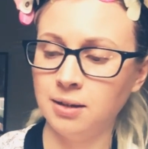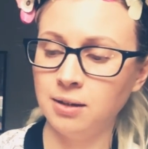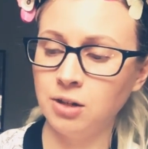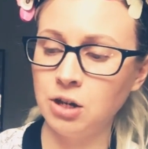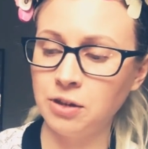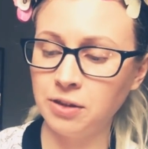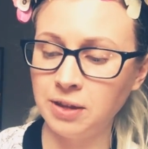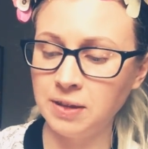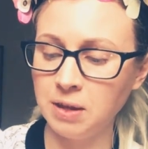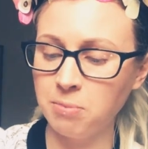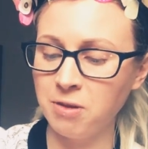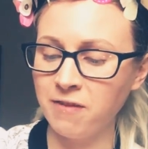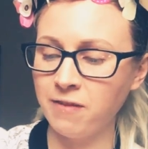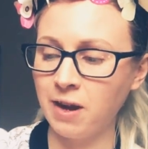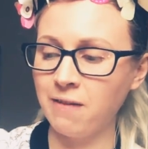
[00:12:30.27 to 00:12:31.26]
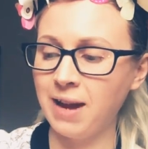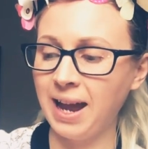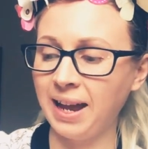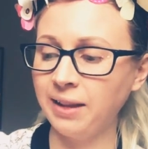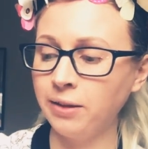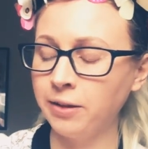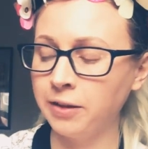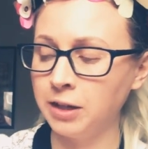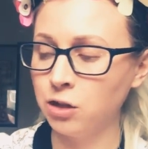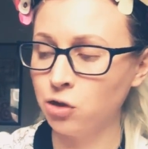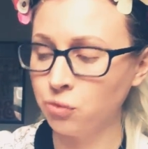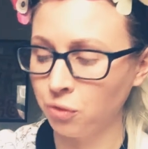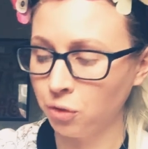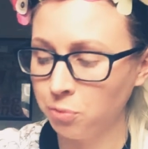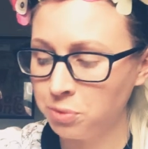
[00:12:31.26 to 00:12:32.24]
Don't think they'd be very healthy
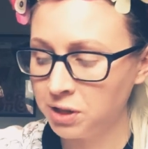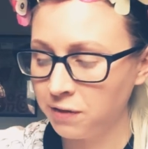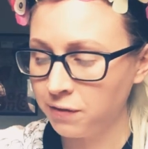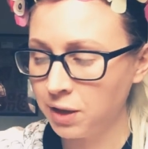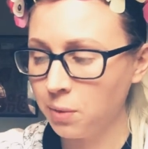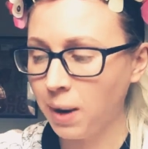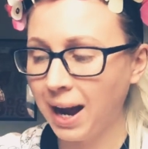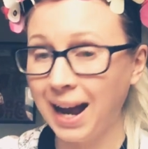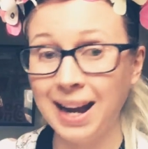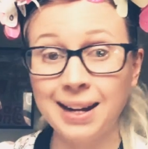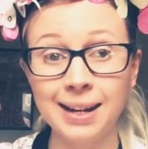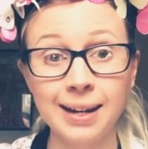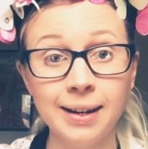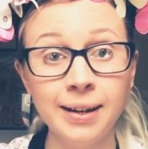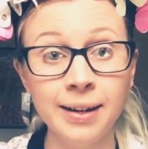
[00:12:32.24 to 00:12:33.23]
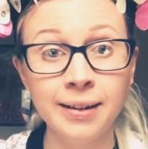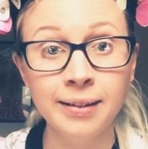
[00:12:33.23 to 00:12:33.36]
shrubs if they were hanging.